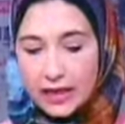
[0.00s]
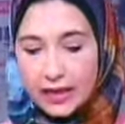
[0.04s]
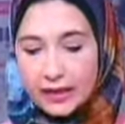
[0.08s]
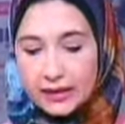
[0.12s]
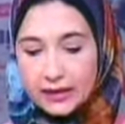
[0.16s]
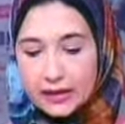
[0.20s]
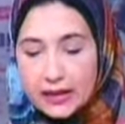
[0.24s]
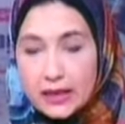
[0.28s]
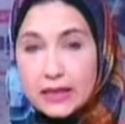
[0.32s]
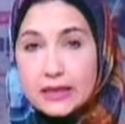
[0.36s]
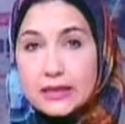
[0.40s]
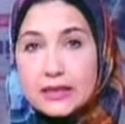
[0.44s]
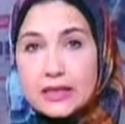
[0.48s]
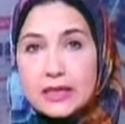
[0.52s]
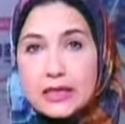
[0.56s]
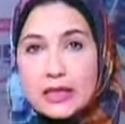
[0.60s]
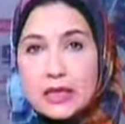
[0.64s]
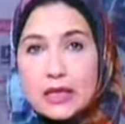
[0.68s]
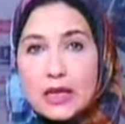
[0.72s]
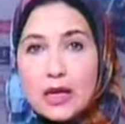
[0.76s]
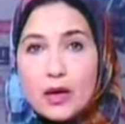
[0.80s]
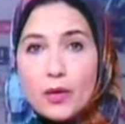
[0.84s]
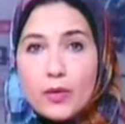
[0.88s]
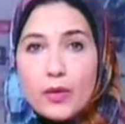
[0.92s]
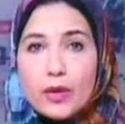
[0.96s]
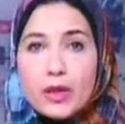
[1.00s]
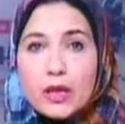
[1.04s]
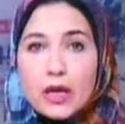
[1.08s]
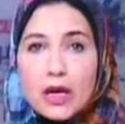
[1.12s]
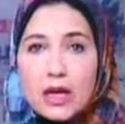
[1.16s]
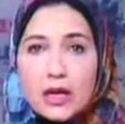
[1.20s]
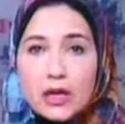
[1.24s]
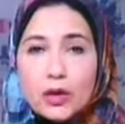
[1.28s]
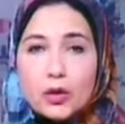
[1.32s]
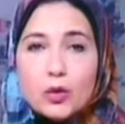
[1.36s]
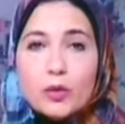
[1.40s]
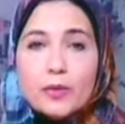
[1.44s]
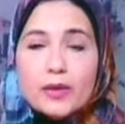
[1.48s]
and they're still uh, with
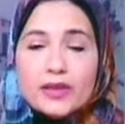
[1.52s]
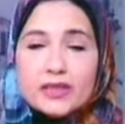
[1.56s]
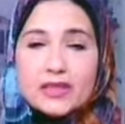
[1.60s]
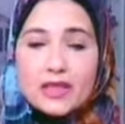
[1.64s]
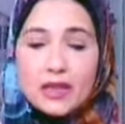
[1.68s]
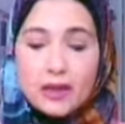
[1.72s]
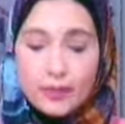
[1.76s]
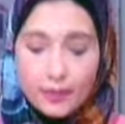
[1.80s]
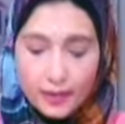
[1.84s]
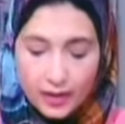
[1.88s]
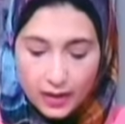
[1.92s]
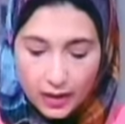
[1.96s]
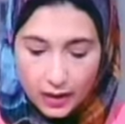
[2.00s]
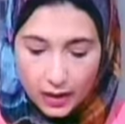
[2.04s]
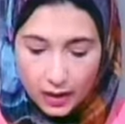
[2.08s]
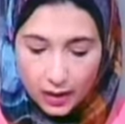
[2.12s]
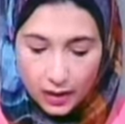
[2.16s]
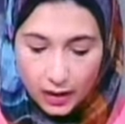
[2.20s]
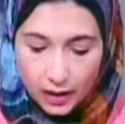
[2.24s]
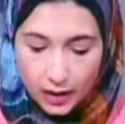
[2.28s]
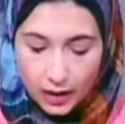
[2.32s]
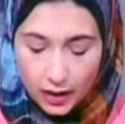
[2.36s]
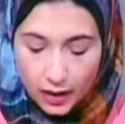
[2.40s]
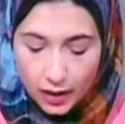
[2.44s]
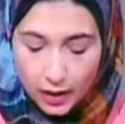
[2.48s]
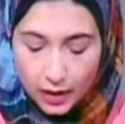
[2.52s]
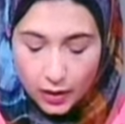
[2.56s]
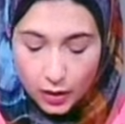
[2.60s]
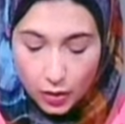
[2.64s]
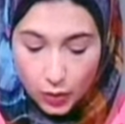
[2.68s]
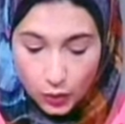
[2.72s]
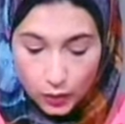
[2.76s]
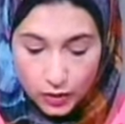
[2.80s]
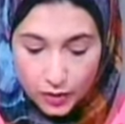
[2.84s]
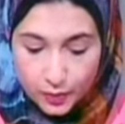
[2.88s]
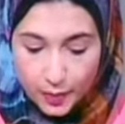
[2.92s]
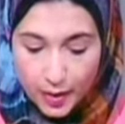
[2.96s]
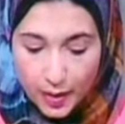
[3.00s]
Al-Yom in uh,
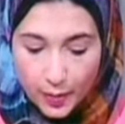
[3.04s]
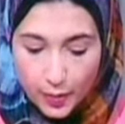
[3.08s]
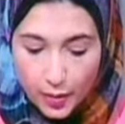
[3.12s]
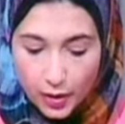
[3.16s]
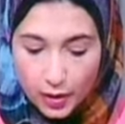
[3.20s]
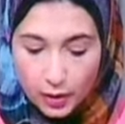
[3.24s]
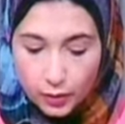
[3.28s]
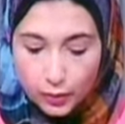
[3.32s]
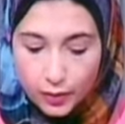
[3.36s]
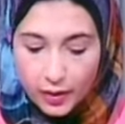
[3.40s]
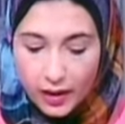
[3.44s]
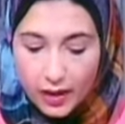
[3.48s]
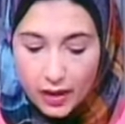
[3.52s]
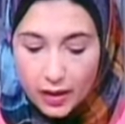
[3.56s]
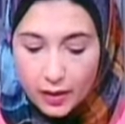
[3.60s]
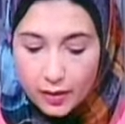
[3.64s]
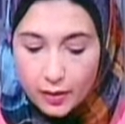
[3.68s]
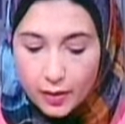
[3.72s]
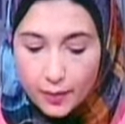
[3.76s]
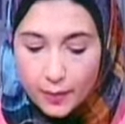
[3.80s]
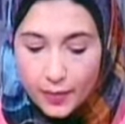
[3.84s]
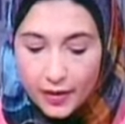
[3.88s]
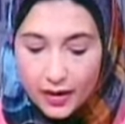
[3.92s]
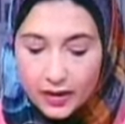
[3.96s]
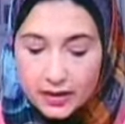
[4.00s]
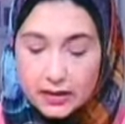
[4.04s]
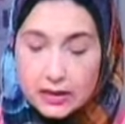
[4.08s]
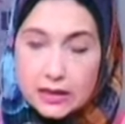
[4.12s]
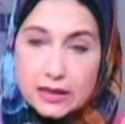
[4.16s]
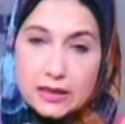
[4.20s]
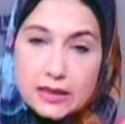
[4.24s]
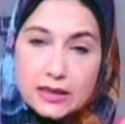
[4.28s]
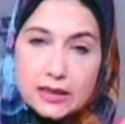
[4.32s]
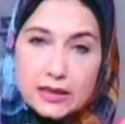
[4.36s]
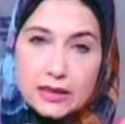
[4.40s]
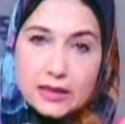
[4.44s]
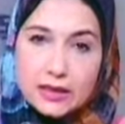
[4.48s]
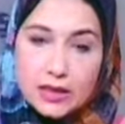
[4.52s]
newspaper and we read the President
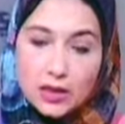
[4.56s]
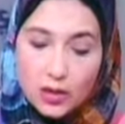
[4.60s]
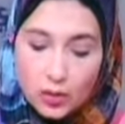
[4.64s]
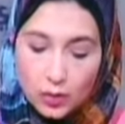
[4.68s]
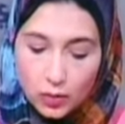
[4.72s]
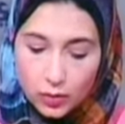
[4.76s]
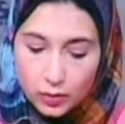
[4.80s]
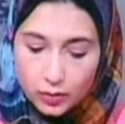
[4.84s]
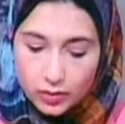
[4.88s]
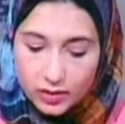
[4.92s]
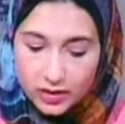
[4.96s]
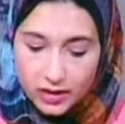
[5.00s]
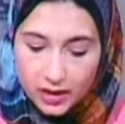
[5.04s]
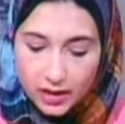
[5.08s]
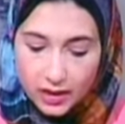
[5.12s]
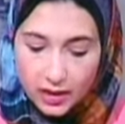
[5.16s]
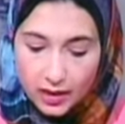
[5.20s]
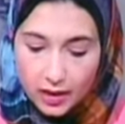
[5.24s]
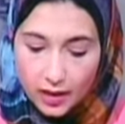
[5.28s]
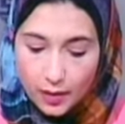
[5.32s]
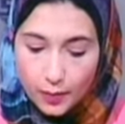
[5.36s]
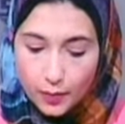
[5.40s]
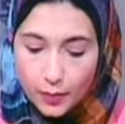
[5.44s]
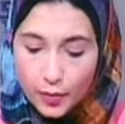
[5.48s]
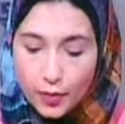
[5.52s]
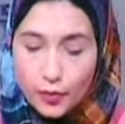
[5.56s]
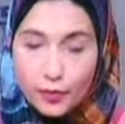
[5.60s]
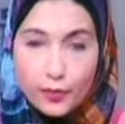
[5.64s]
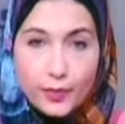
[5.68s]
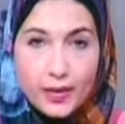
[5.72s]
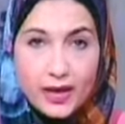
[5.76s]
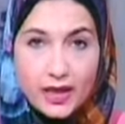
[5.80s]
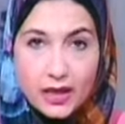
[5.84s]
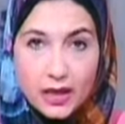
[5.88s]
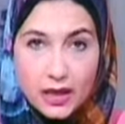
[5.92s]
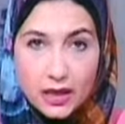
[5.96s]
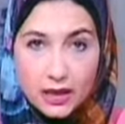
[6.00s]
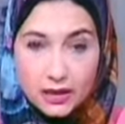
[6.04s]
Sisi holds a number of
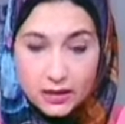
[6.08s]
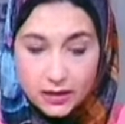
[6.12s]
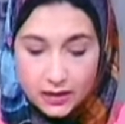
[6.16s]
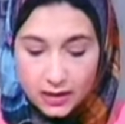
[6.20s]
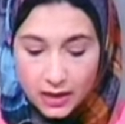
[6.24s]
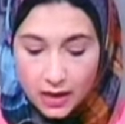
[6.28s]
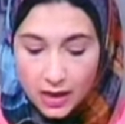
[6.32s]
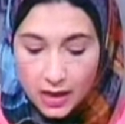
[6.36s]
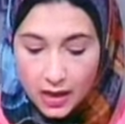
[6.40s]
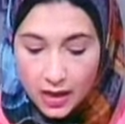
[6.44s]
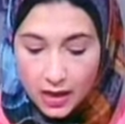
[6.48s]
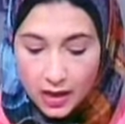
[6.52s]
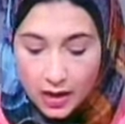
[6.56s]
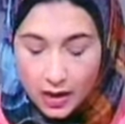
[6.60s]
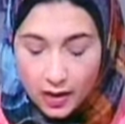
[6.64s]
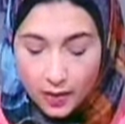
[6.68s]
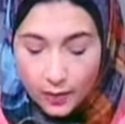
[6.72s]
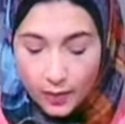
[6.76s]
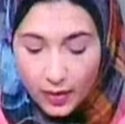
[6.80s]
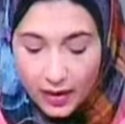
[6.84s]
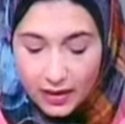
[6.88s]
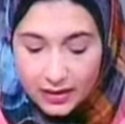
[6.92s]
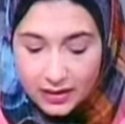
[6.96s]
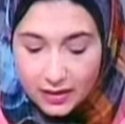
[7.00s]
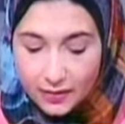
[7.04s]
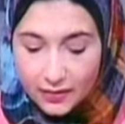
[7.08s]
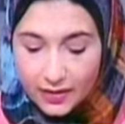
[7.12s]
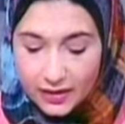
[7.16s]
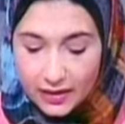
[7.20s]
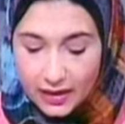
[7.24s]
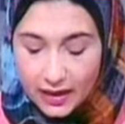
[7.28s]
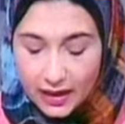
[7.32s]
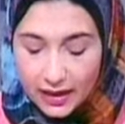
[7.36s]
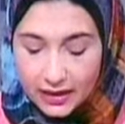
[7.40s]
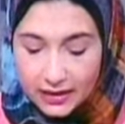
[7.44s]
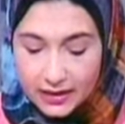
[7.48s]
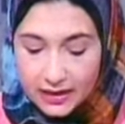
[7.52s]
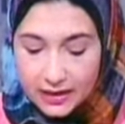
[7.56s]
meetings. Mm. President
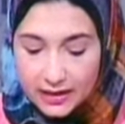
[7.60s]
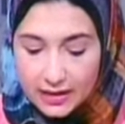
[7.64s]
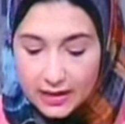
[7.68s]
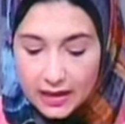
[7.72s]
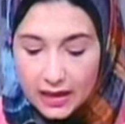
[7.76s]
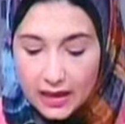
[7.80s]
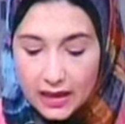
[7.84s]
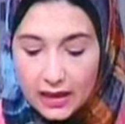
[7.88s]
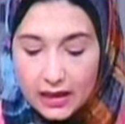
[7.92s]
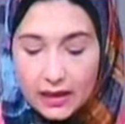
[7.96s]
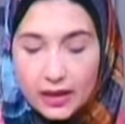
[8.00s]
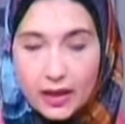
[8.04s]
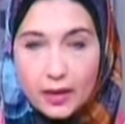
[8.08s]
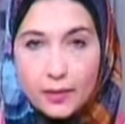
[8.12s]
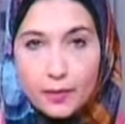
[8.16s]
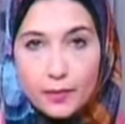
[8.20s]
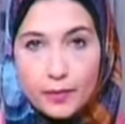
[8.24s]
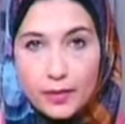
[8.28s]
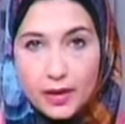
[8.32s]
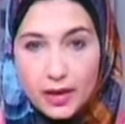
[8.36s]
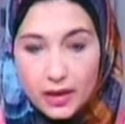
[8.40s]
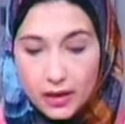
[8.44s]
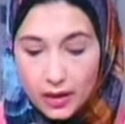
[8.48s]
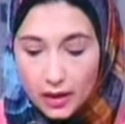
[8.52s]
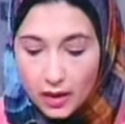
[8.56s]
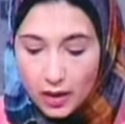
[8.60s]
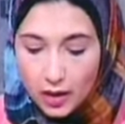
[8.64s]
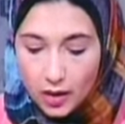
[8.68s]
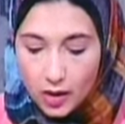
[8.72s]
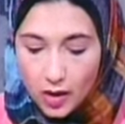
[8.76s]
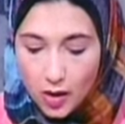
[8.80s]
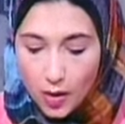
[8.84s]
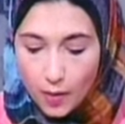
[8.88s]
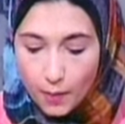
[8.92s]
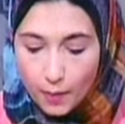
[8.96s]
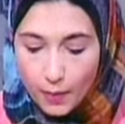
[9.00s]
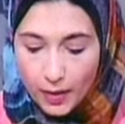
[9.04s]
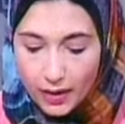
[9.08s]
Fattah al-Sisi held a meeting
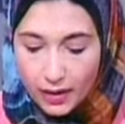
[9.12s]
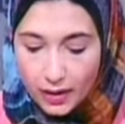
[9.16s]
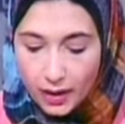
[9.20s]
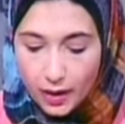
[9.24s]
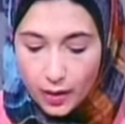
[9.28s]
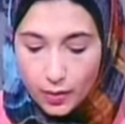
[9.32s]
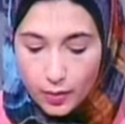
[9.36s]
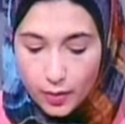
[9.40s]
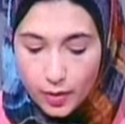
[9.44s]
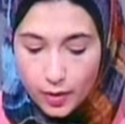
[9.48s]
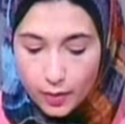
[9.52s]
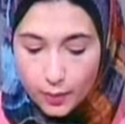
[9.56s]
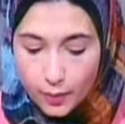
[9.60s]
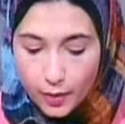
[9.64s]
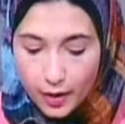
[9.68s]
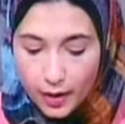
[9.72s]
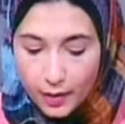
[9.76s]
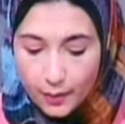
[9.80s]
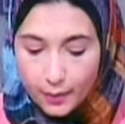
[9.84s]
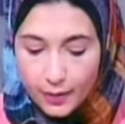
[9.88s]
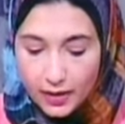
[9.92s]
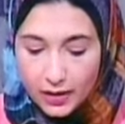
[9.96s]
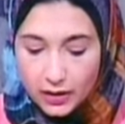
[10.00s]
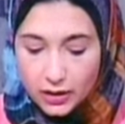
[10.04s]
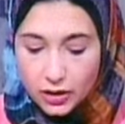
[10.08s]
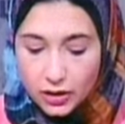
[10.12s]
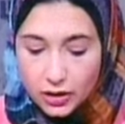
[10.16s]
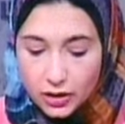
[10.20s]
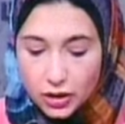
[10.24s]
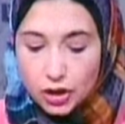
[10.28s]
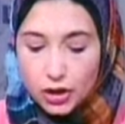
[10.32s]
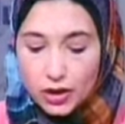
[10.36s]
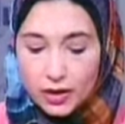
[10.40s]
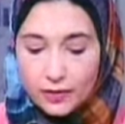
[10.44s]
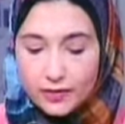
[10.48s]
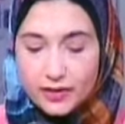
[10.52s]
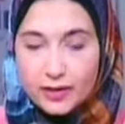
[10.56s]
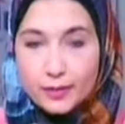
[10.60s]
on Monday with Prime Minister
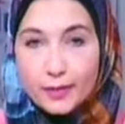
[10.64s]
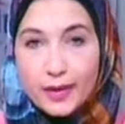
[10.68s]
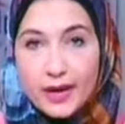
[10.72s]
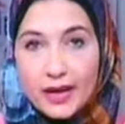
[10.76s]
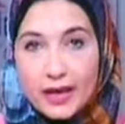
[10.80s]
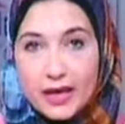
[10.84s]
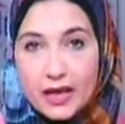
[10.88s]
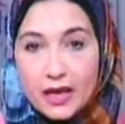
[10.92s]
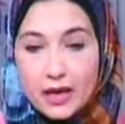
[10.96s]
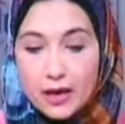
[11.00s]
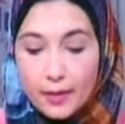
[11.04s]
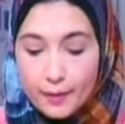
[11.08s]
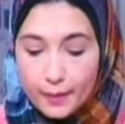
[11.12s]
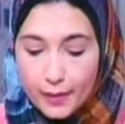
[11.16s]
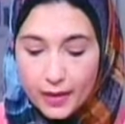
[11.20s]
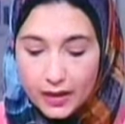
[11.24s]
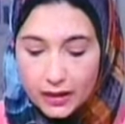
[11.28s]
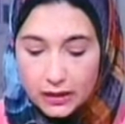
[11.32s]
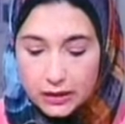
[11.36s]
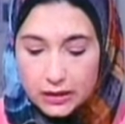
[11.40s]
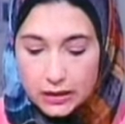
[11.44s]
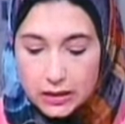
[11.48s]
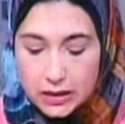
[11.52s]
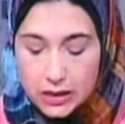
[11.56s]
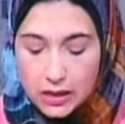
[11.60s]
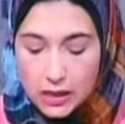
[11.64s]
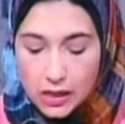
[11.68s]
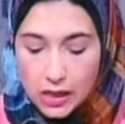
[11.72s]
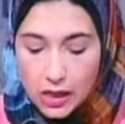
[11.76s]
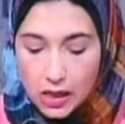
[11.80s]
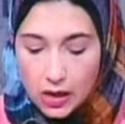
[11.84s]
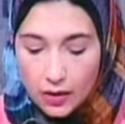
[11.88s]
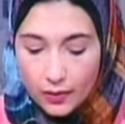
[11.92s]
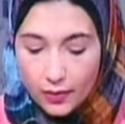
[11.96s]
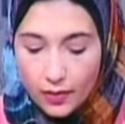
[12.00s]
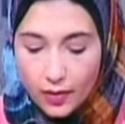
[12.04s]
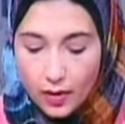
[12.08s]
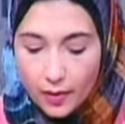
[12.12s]
the Minister
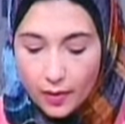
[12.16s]
of